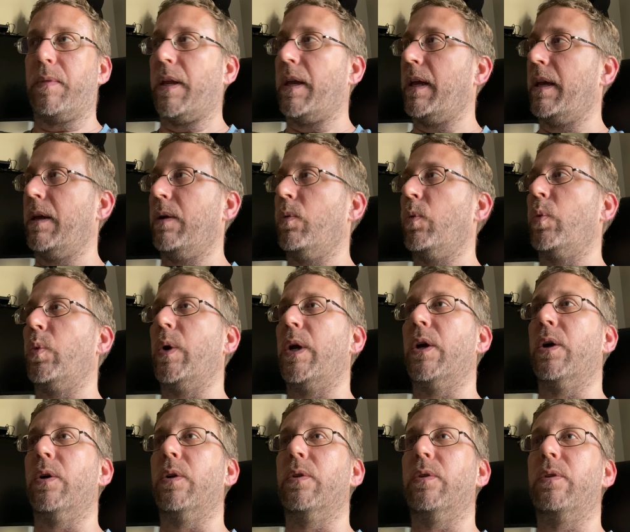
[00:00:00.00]
it
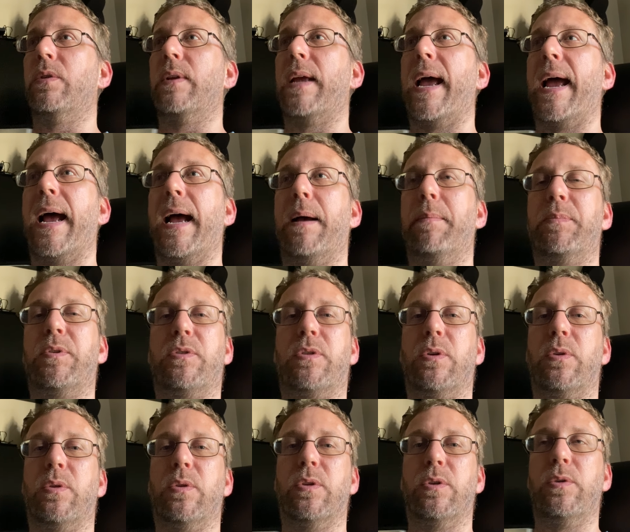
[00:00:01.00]
will
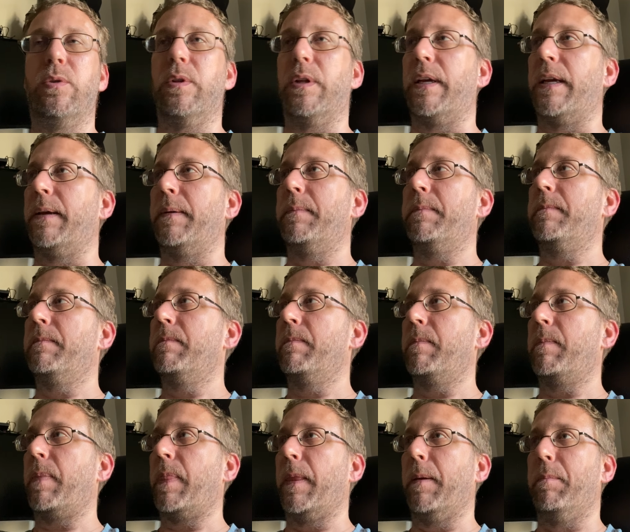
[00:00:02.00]
absolutely
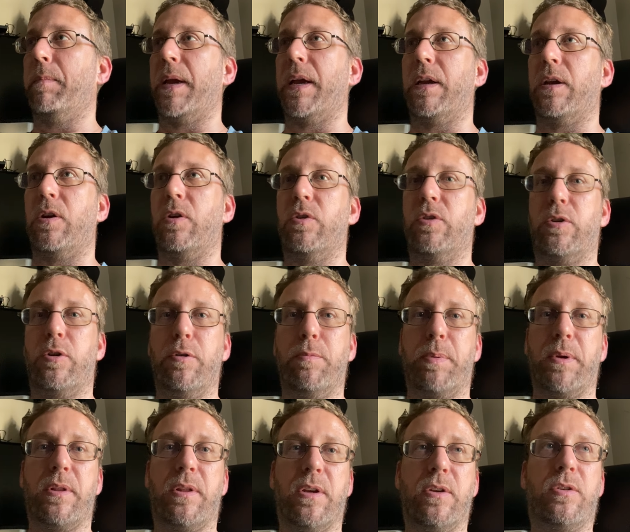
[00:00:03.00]
make you
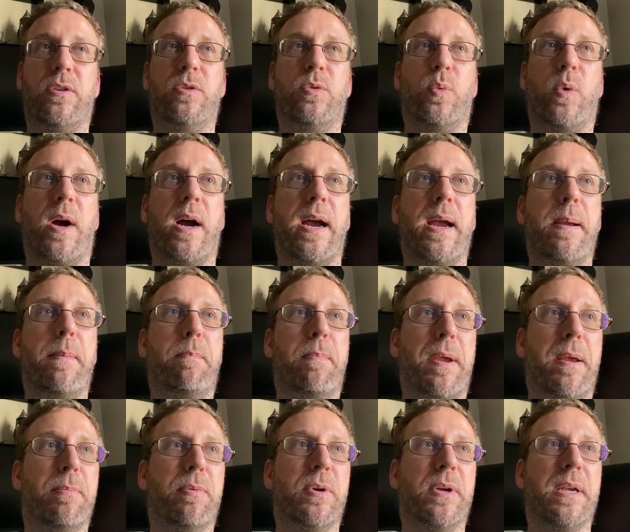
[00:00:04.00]
stupid. This is why
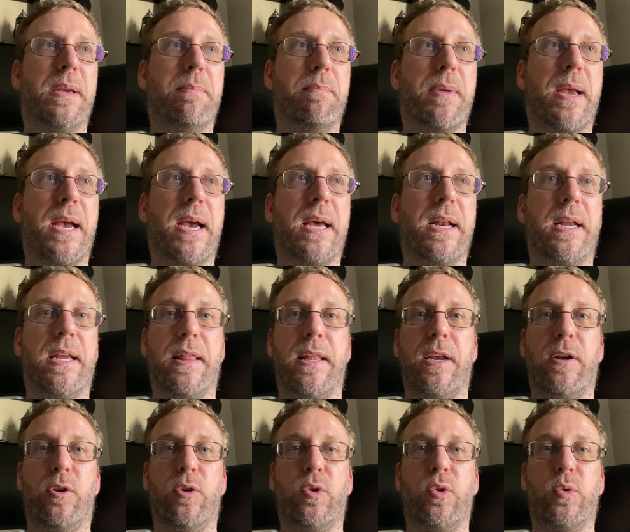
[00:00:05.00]
people get mad and they
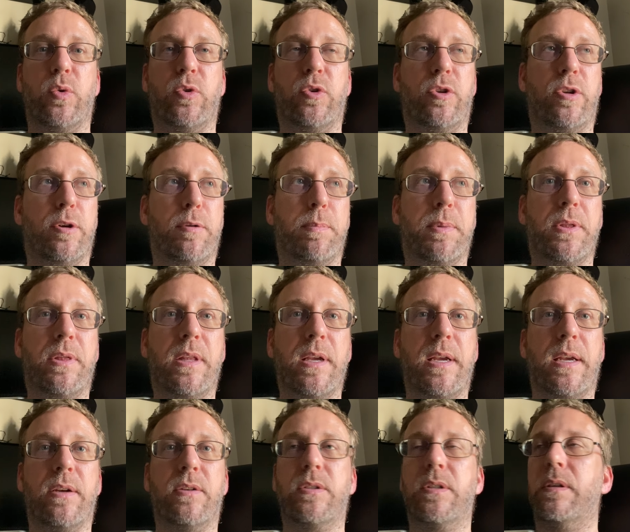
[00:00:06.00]
do stupid
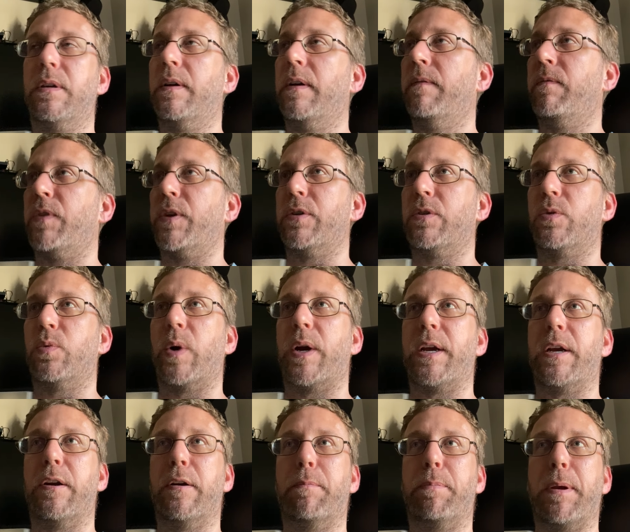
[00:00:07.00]
things. This is why
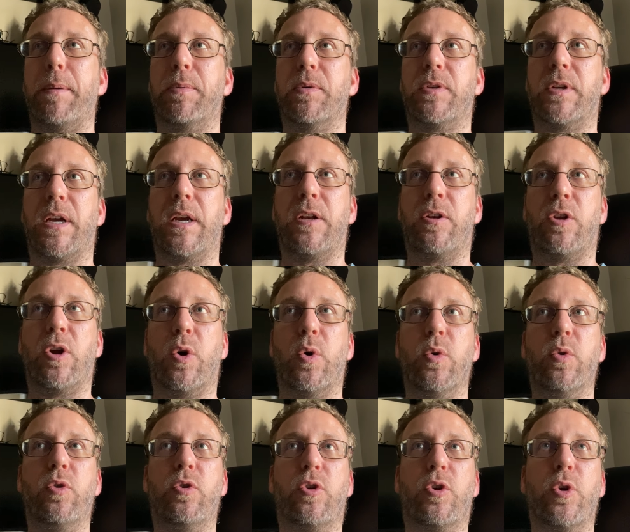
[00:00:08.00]
you hear people say,
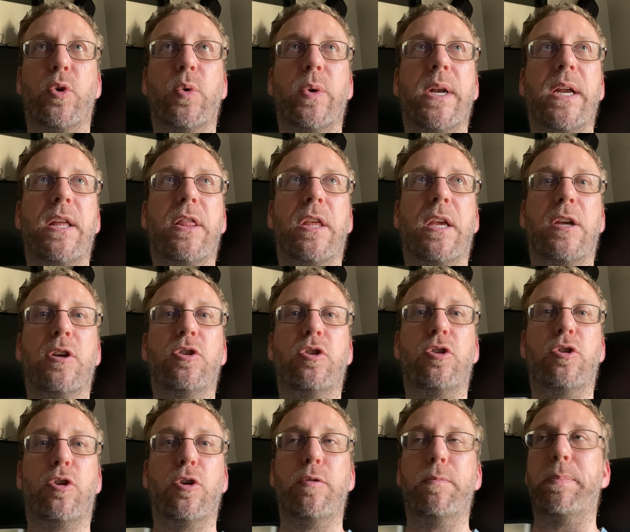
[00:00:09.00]
don't do anything
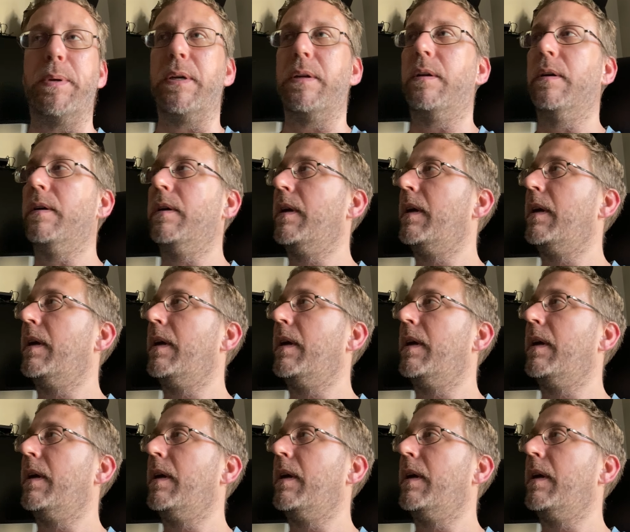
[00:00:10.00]
stupid.